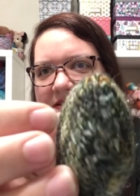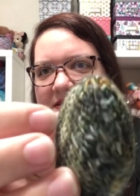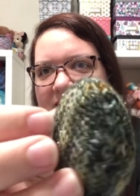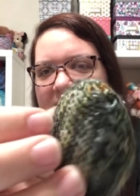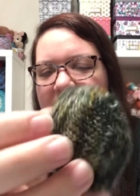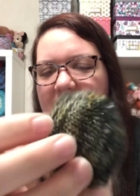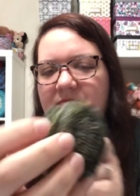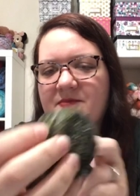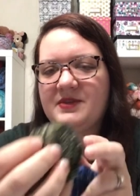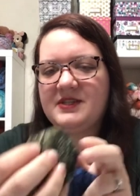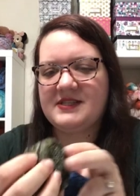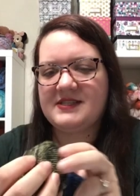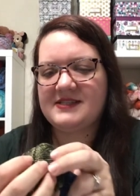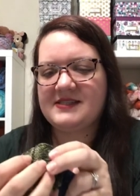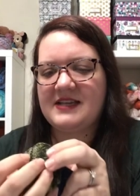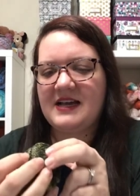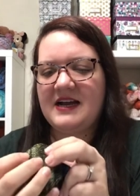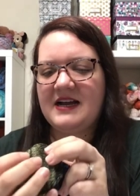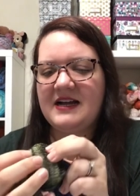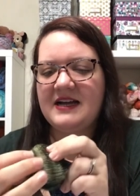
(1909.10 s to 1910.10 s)
up the
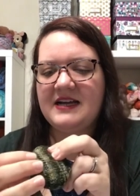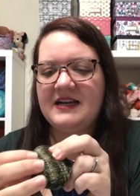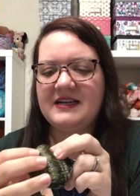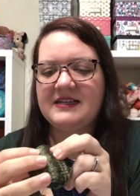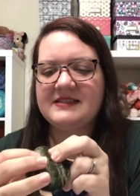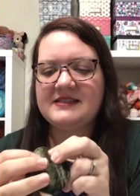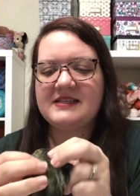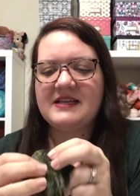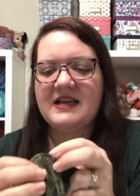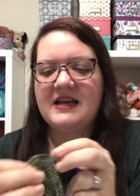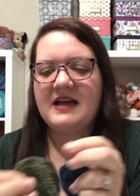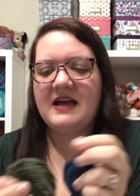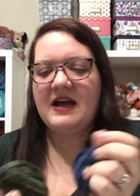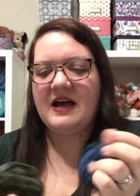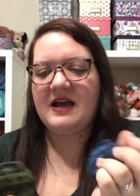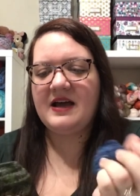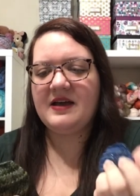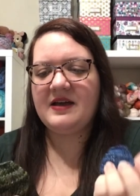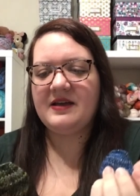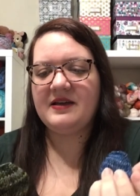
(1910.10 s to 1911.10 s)
sides.
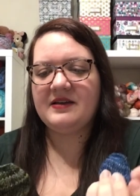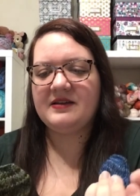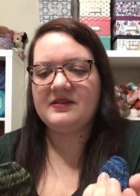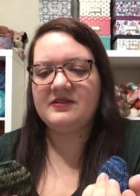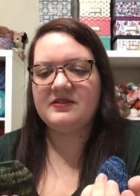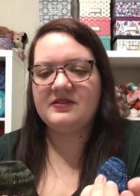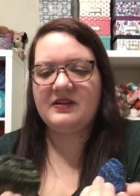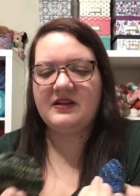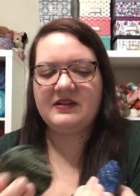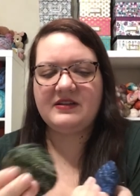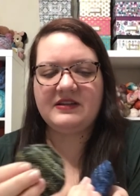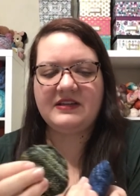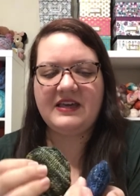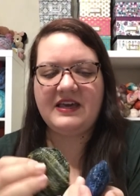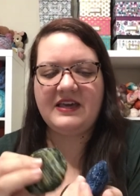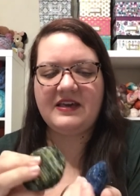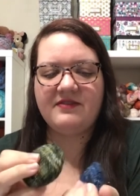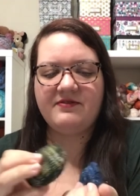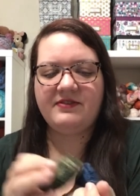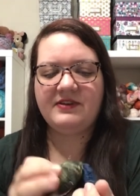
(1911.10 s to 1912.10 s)
I
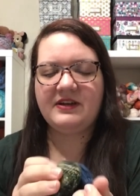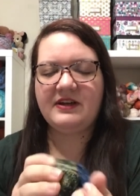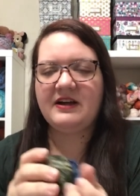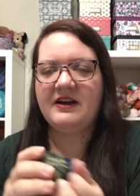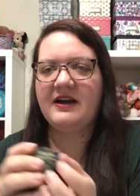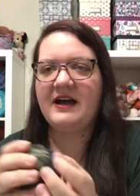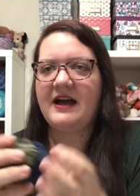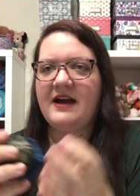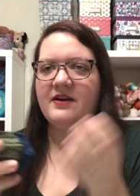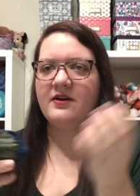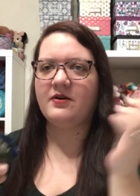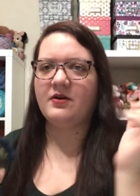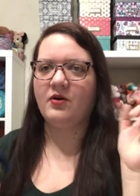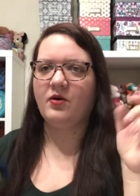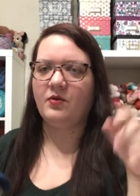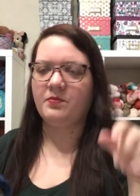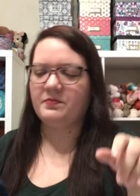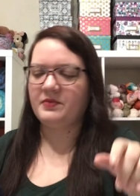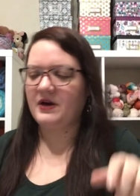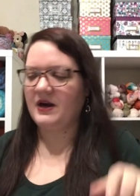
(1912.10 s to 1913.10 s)
can't figure out how to
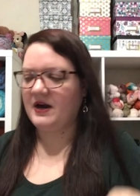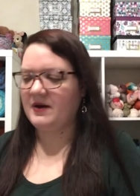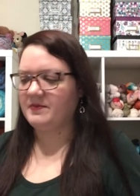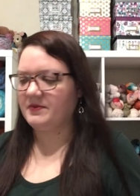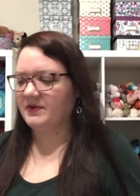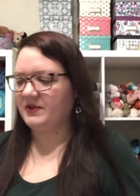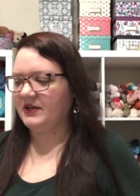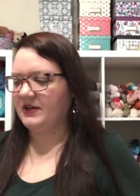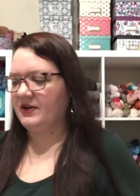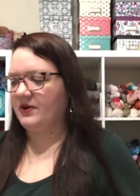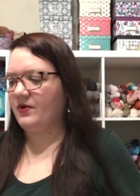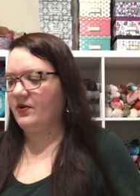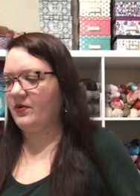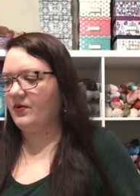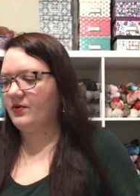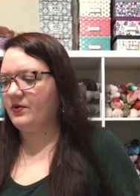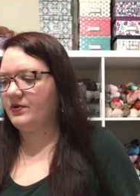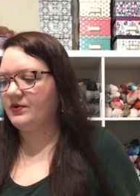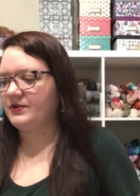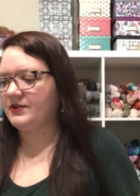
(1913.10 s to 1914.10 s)
properly
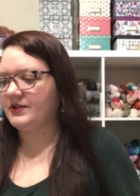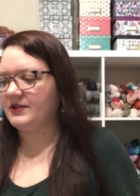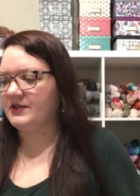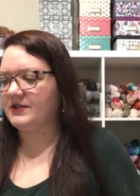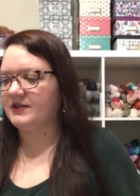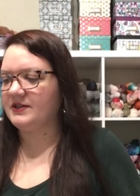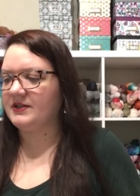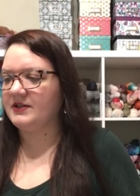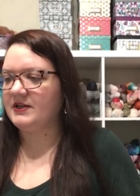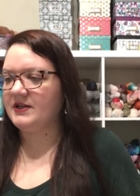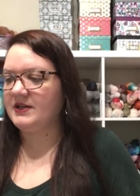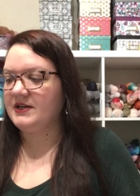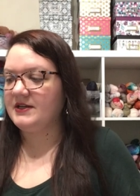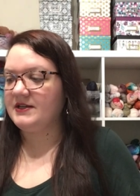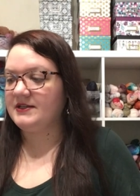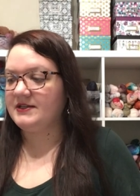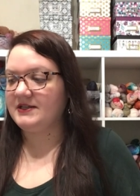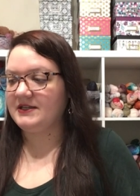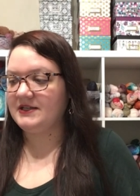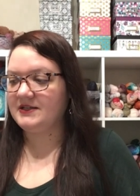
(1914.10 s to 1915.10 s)
hold the
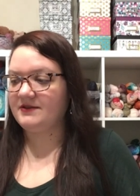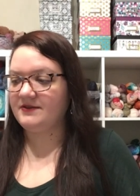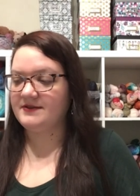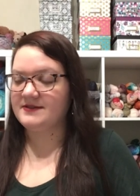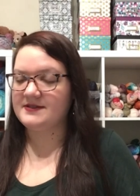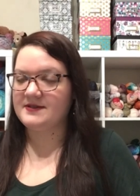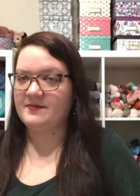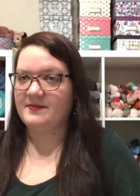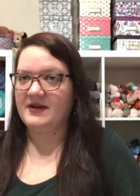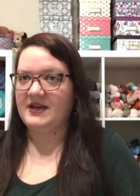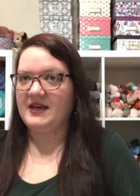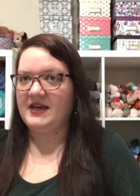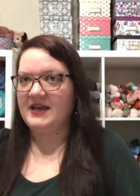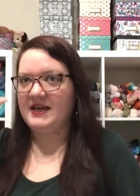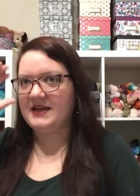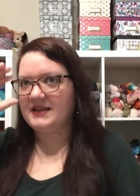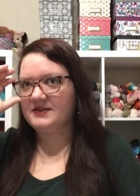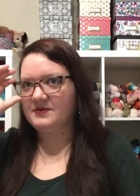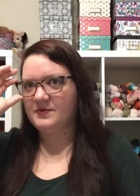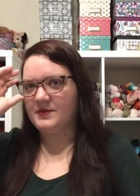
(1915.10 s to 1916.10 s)
needles in my
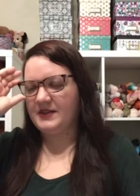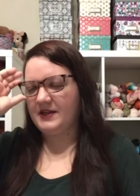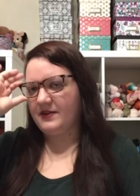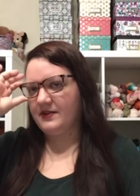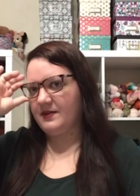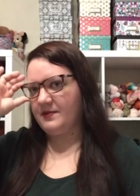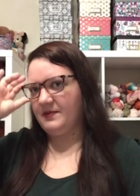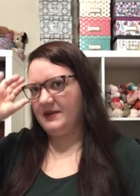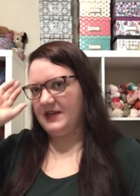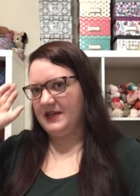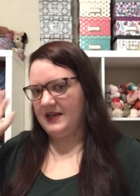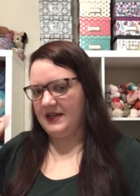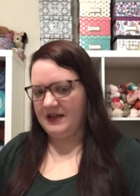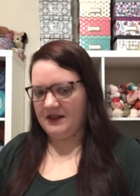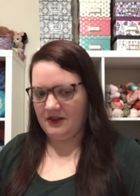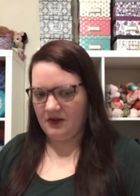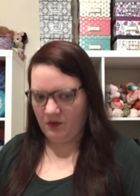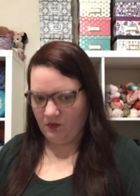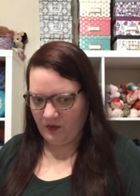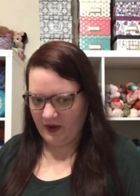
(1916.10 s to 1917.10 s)
hands without them getting in
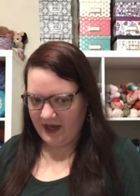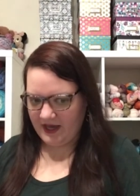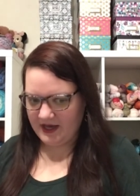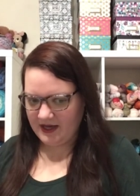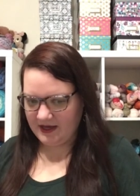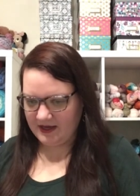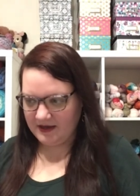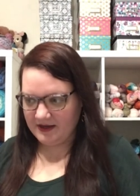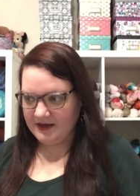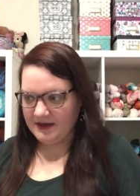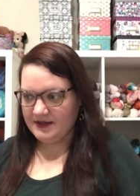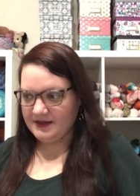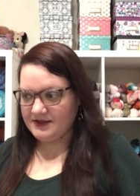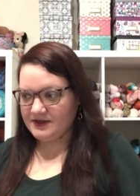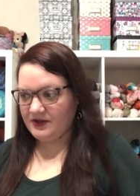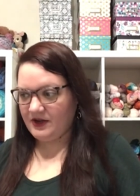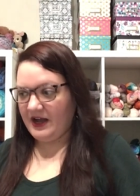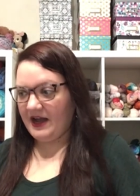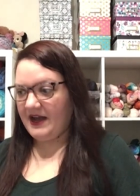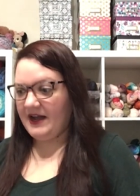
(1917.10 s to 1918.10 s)
the way.
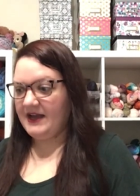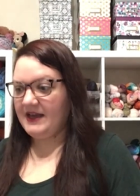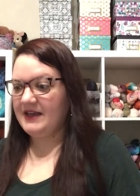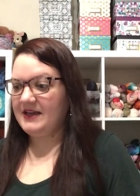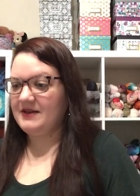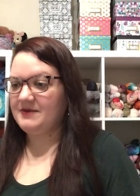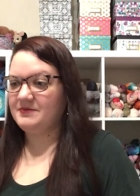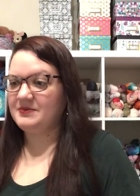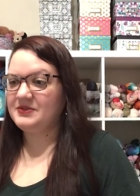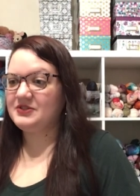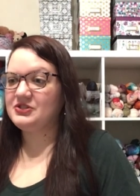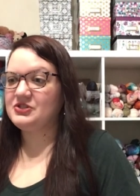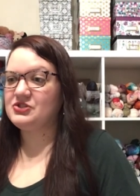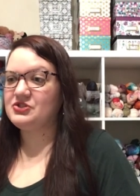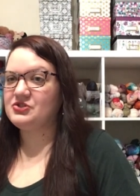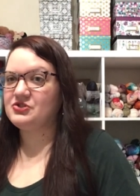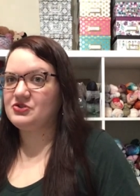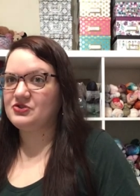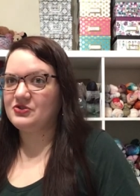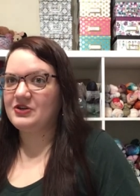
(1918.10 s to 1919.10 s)
So I am
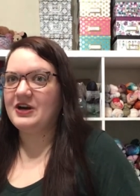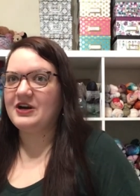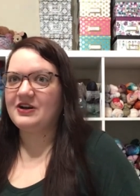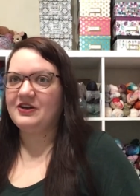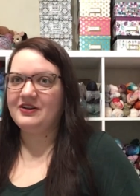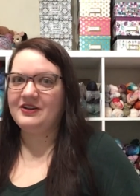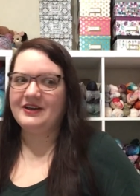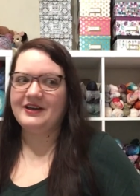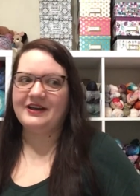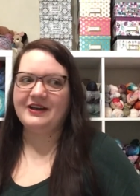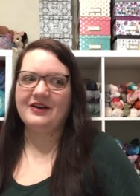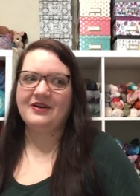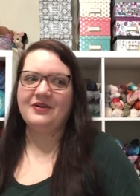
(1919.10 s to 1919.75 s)
struggling